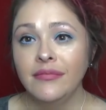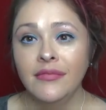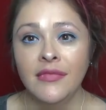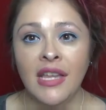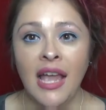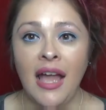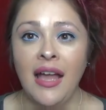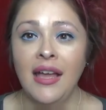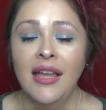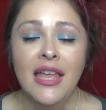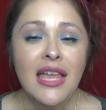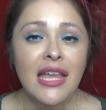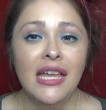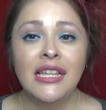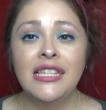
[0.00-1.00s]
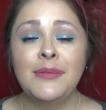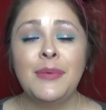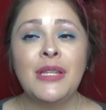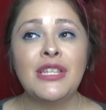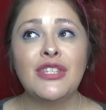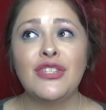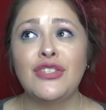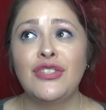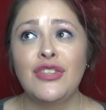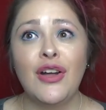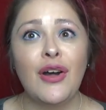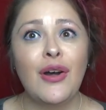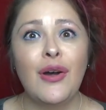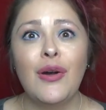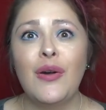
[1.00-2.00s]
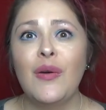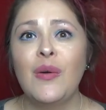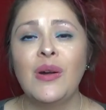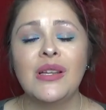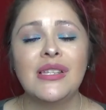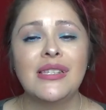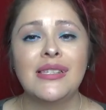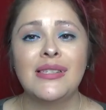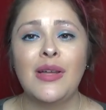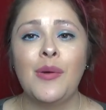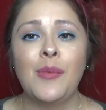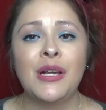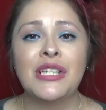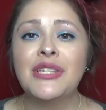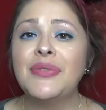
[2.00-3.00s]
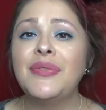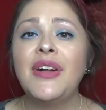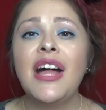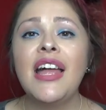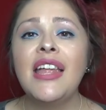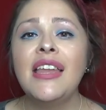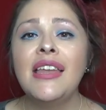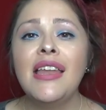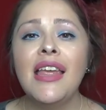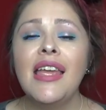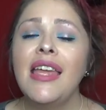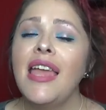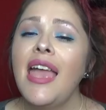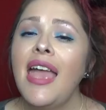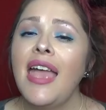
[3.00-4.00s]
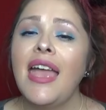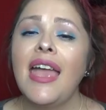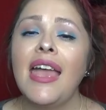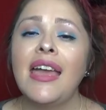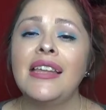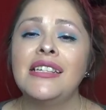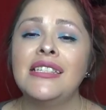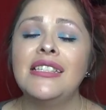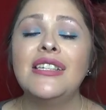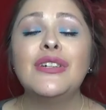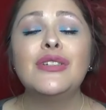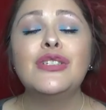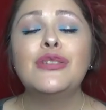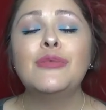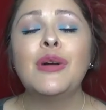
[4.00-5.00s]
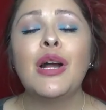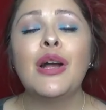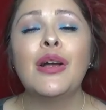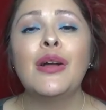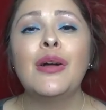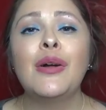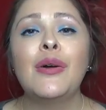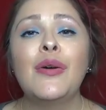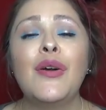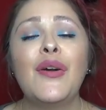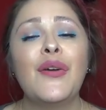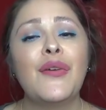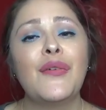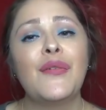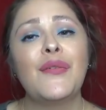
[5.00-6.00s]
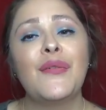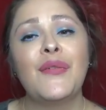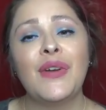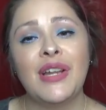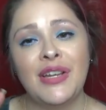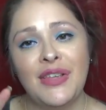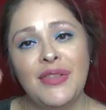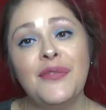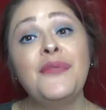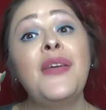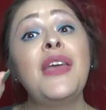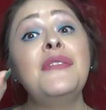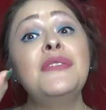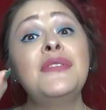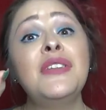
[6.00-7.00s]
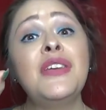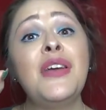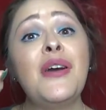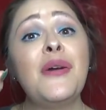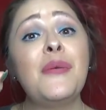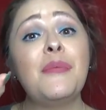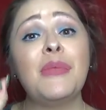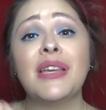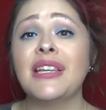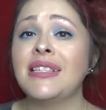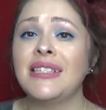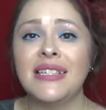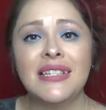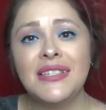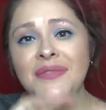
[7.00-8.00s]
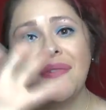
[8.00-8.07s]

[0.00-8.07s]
yeah, it's been so much fun. And until tomorrow for another Faves video, because it is